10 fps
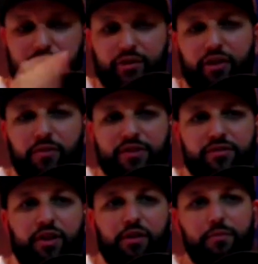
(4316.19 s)
Don't know how
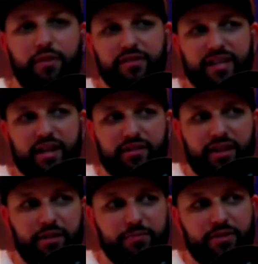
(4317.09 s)
much longer we'll be on
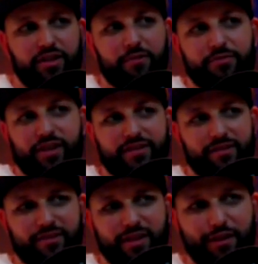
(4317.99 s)
SoundCloud, but check
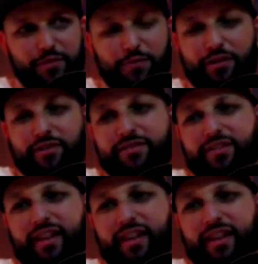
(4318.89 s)
us out there if you want.